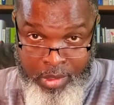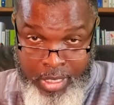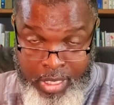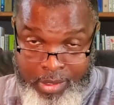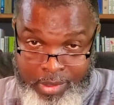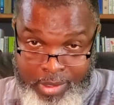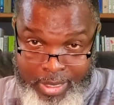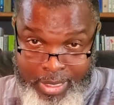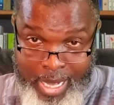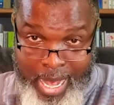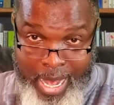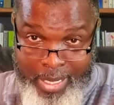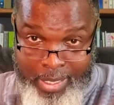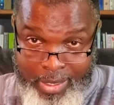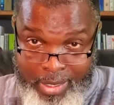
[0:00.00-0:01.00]
He's a
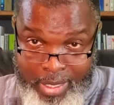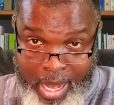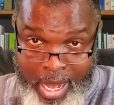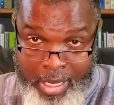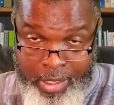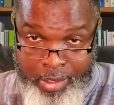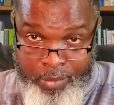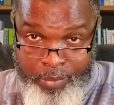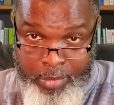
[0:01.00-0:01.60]
Canaanite.